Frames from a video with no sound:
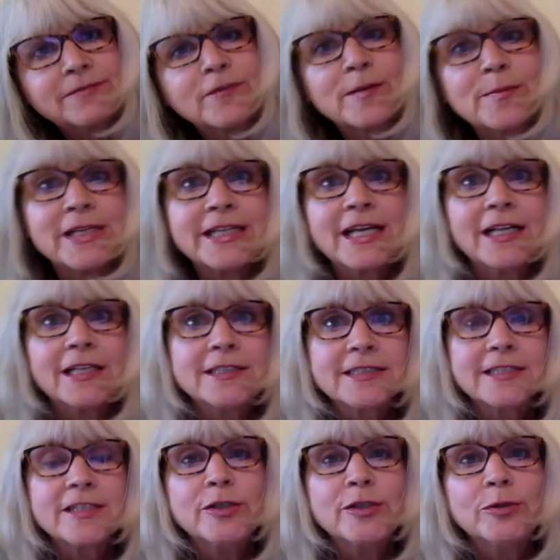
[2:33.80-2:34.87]
from
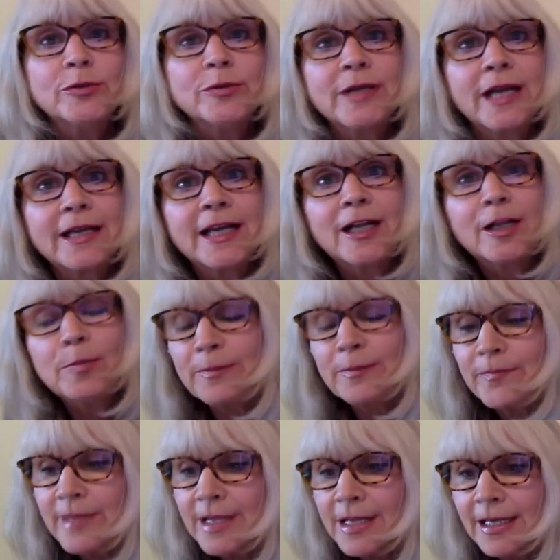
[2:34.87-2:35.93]
Adele's new
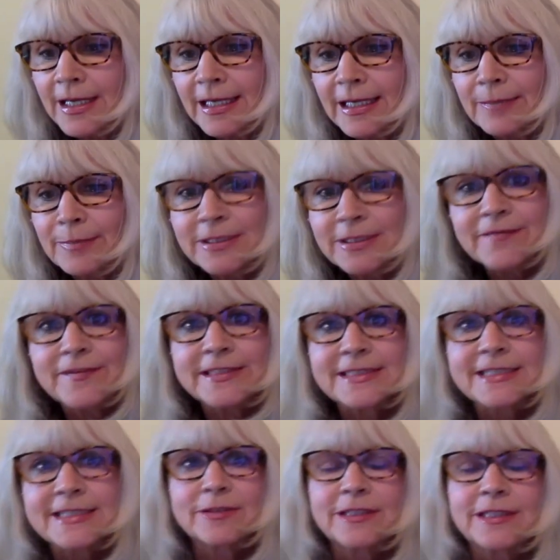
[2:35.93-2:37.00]
album. I believe
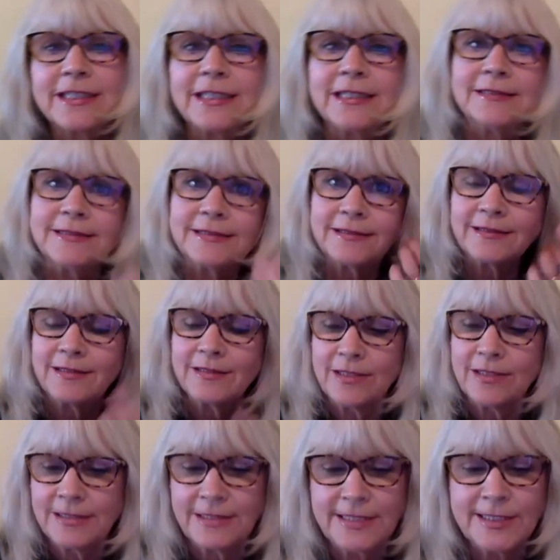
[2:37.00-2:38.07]
it's really
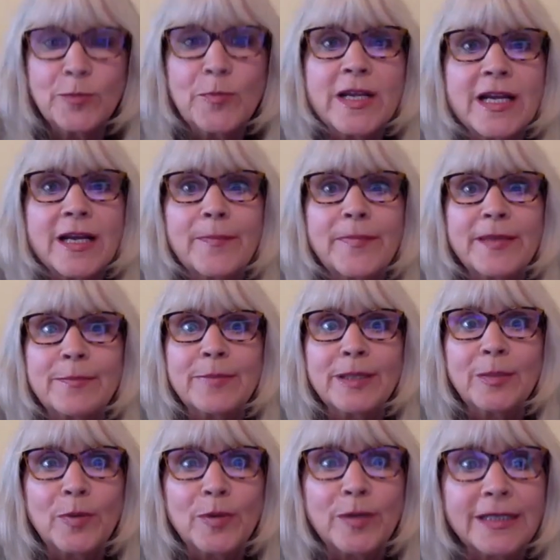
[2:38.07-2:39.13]
zooming up the
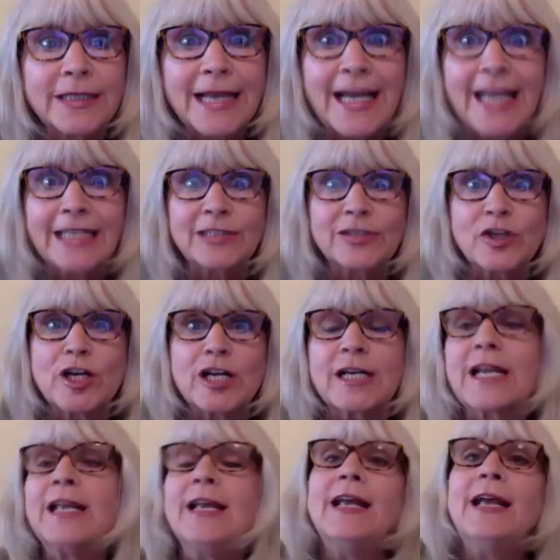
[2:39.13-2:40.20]
Billboard Hot chart.
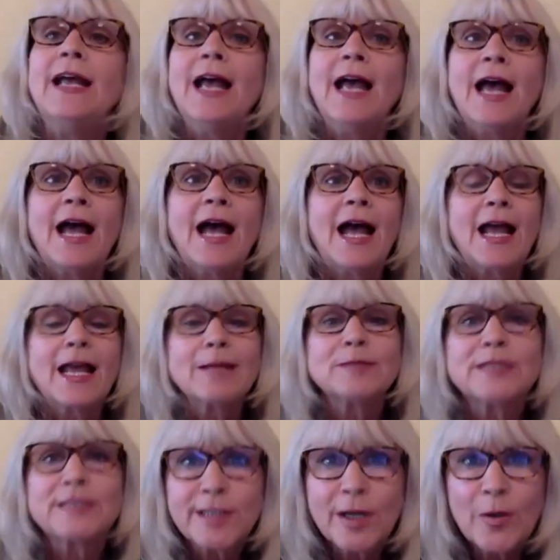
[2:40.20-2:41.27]
I am
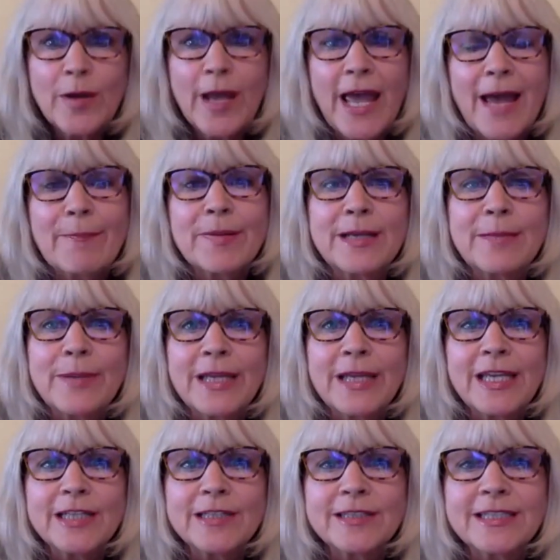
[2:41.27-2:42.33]
so happy to be
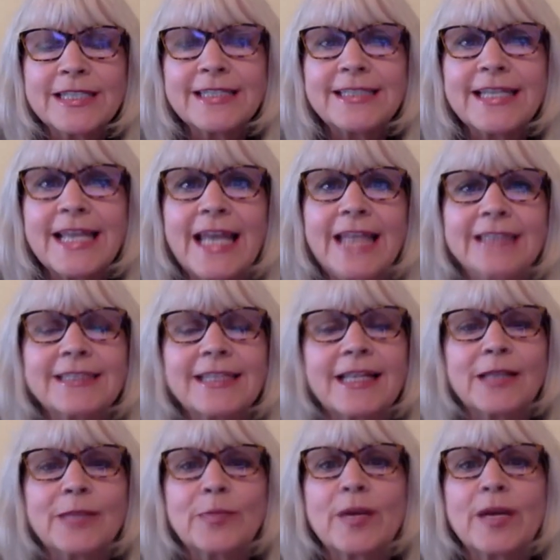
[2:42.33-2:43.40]
here today
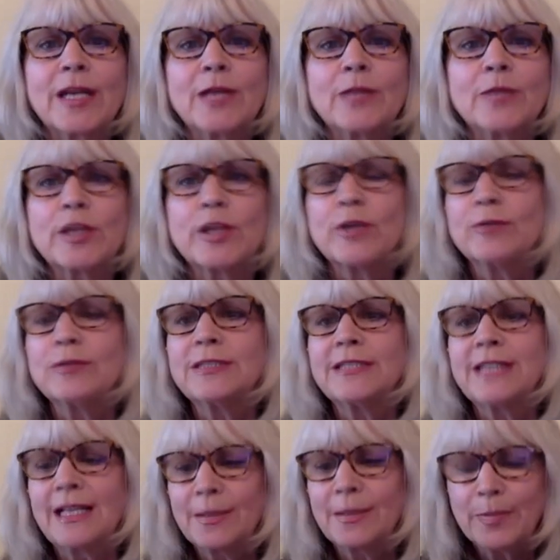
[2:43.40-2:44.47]
celebrating with you,
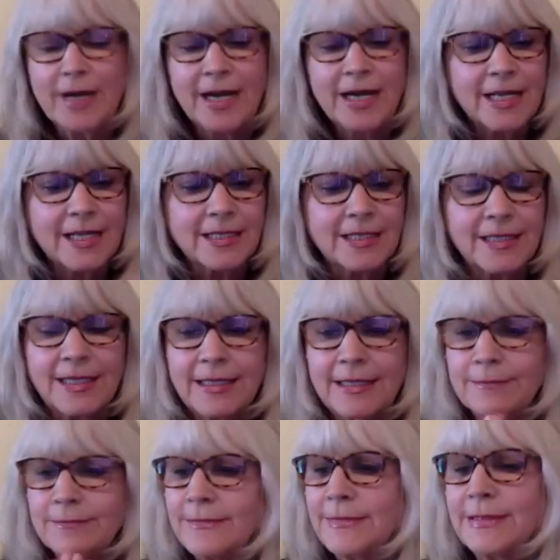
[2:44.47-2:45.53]
celebrating
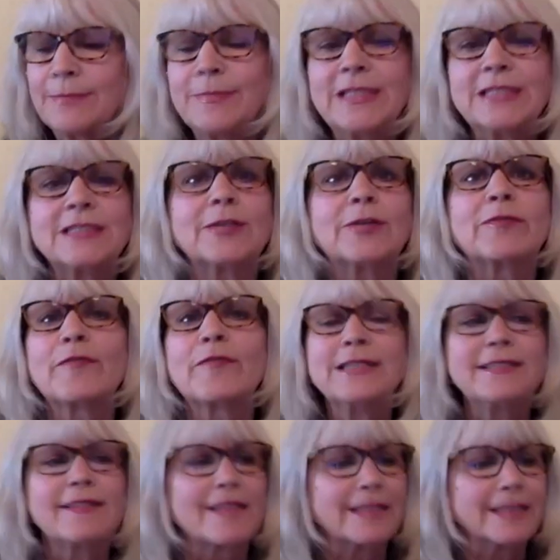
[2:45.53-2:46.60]
um, the Minnesota
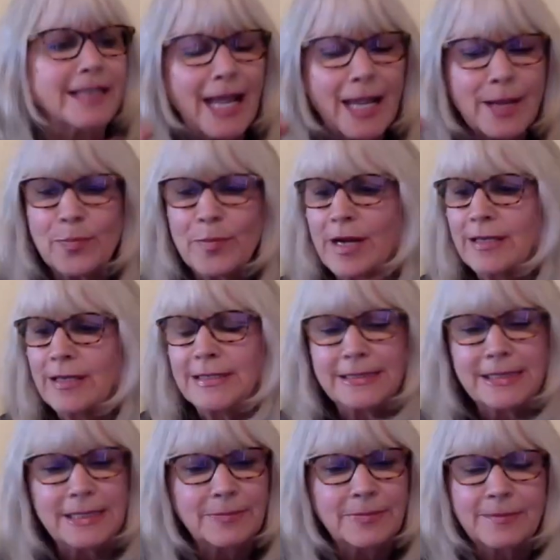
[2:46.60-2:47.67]
Friends of the Library,
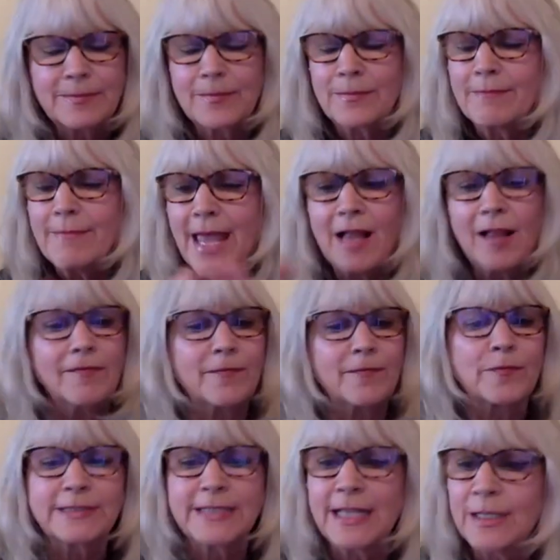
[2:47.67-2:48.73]
uh, Mel,
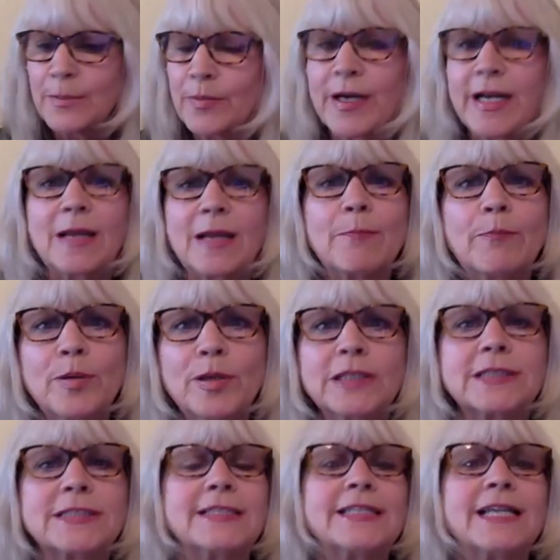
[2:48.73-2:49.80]
celebrating
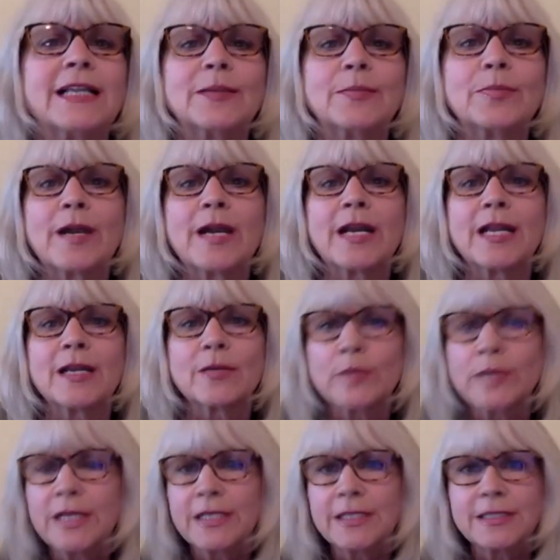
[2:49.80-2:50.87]
books, celebrating
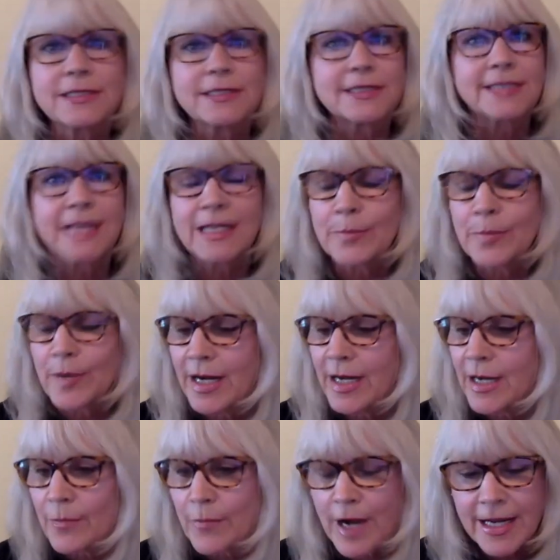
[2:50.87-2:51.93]
readers,
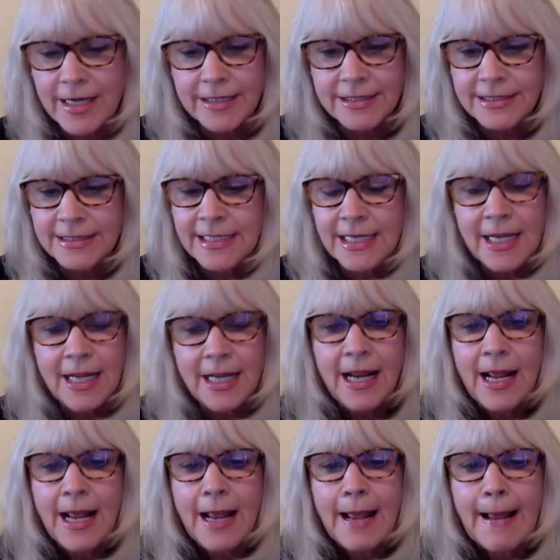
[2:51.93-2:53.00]
celebrating writers.
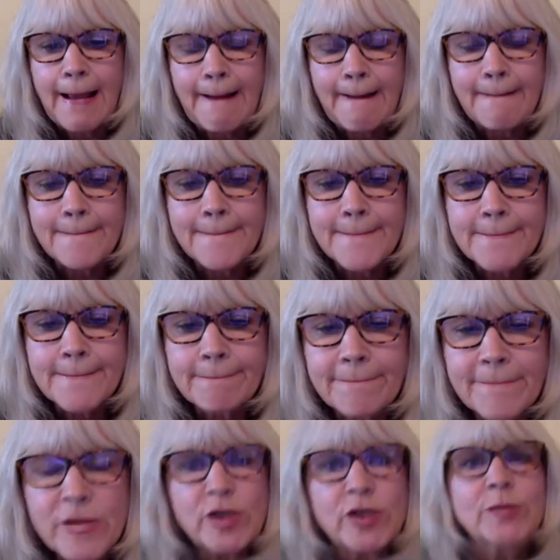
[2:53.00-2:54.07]
Um,
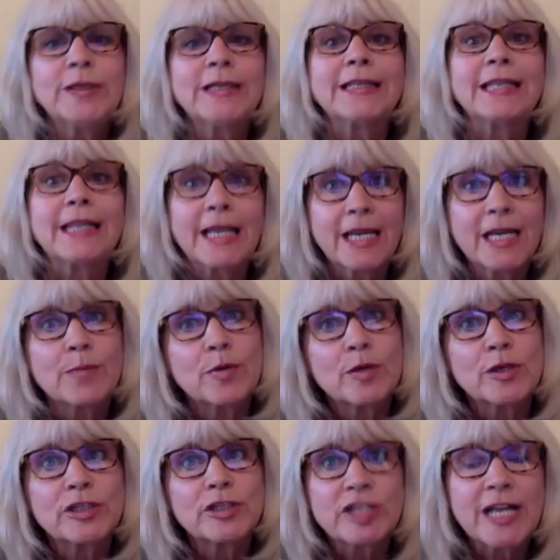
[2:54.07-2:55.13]
do you know what Lady
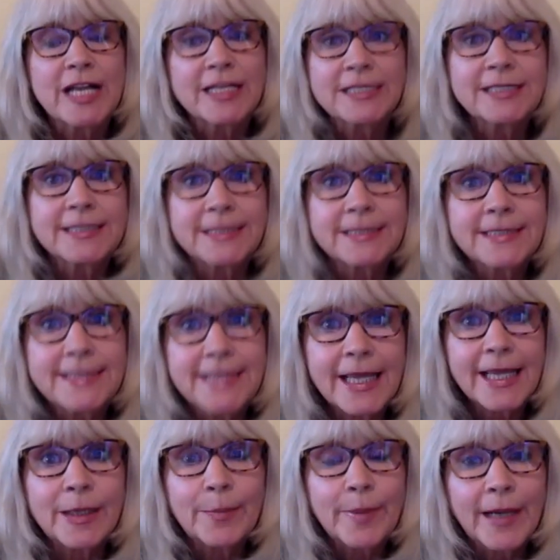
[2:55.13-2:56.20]
Bird Johnson
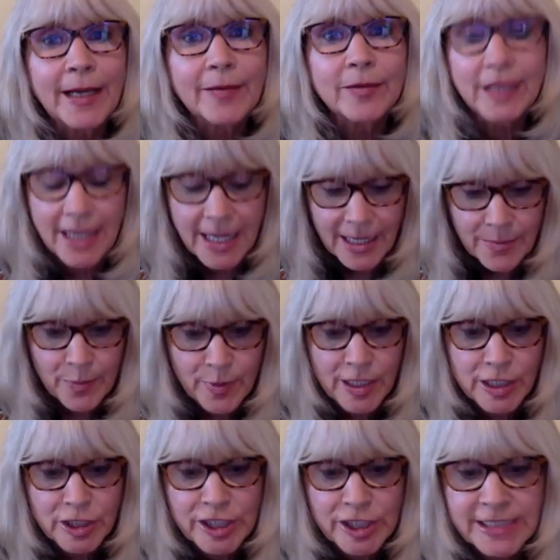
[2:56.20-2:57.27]
said about
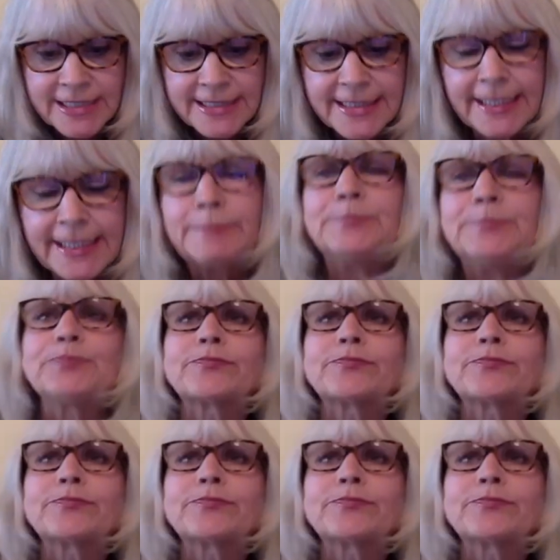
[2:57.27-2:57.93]
libraries? She said,